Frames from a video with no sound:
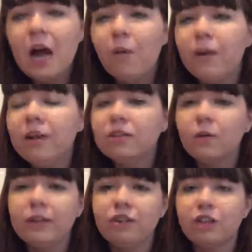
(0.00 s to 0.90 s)
We're
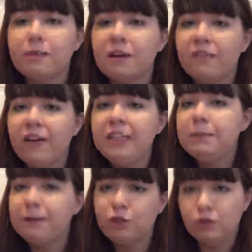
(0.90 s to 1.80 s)
going to learn about a very
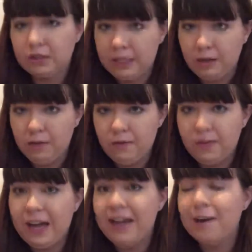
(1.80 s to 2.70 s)
special skill
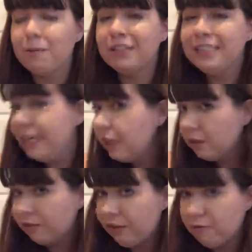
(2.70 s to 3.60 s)
that a
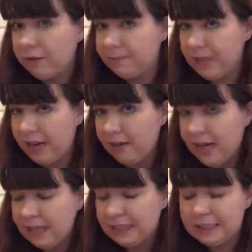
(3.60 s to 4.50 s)
particular reptile
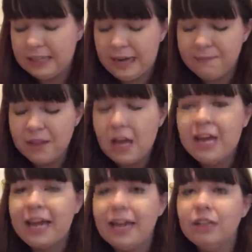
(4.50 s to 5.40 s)
has today.
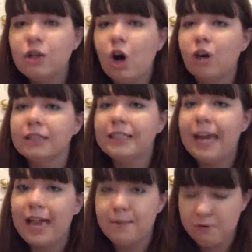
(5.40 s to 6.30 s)
It's called
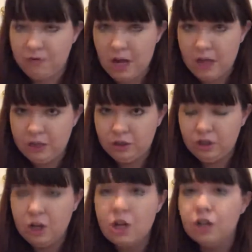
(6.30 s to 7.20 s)

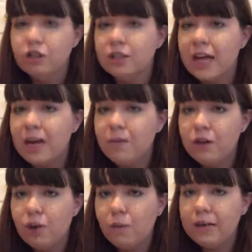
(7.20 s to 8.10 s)
camouflage. Does
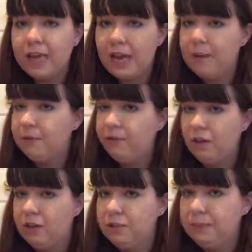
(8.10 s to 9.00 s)
anyone know what
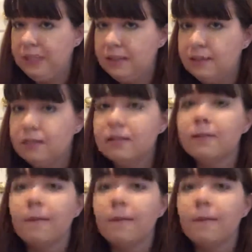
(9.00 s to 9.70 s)
camouflage means?